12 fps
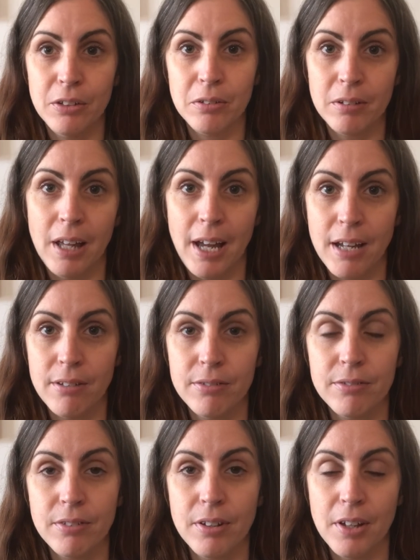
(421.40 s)

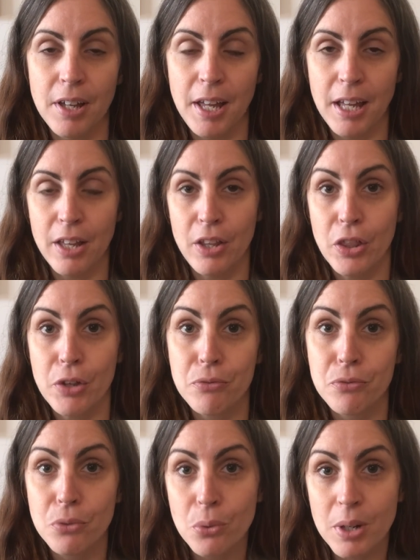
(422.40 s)
life and the
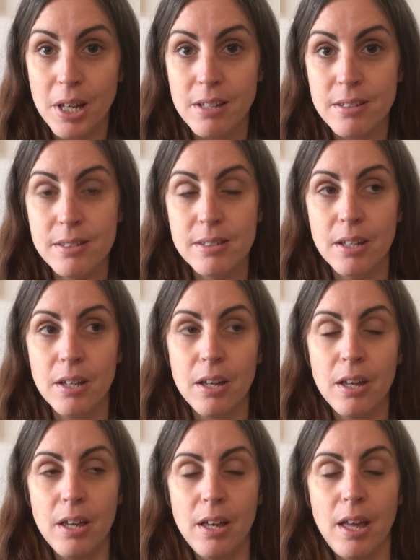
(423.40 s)
voice
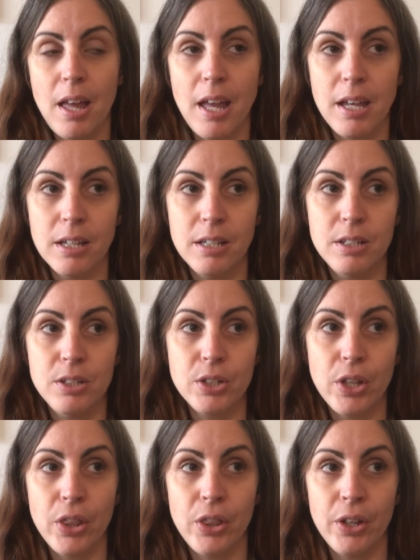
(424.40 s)
and
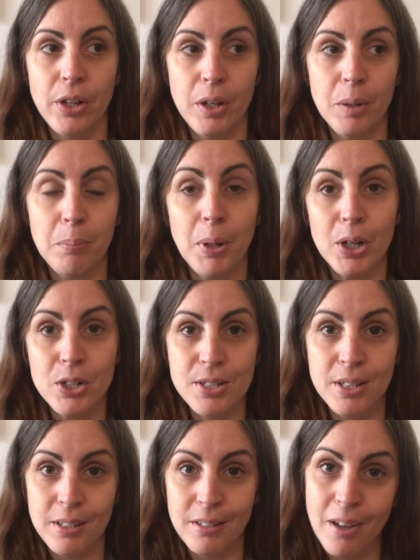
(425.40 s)
the
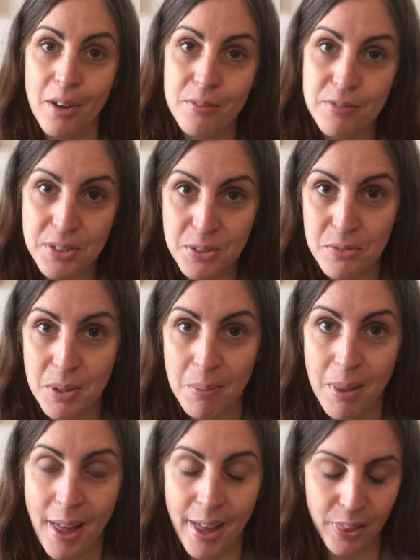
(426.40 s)
person of Sylvia
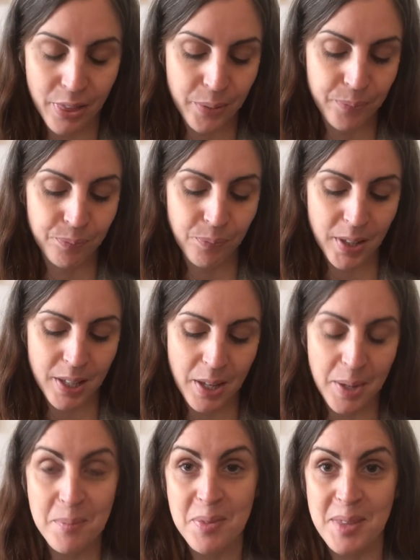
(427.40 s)
Plath.
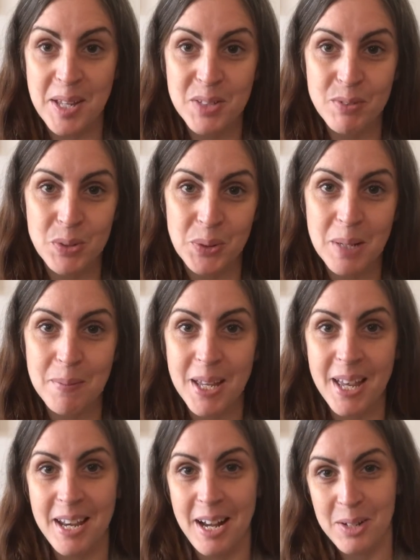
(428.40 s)
Thanks for joining me,
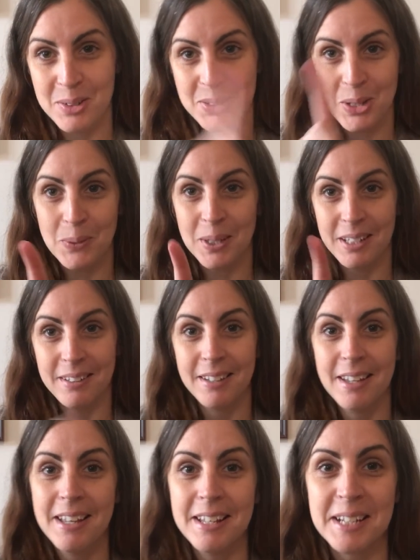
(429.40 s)
and I'll see you again
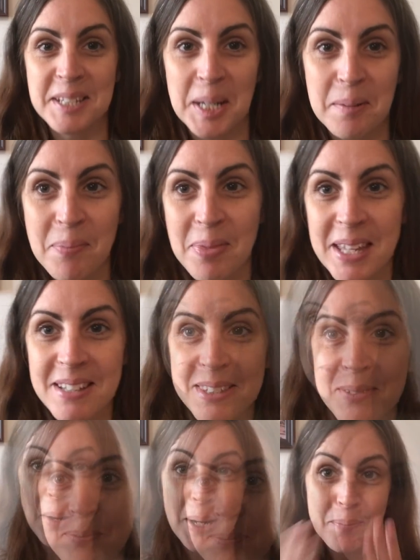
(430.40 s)
next time. Thanks.
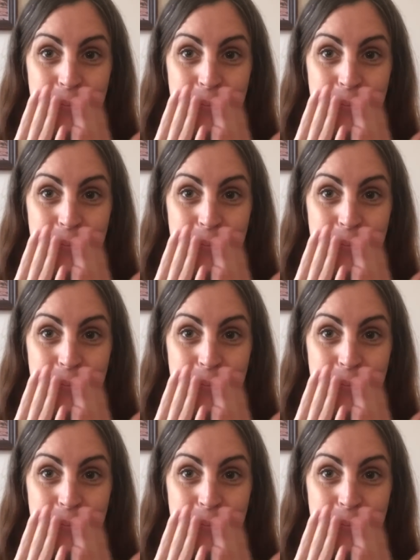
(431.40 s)
All right.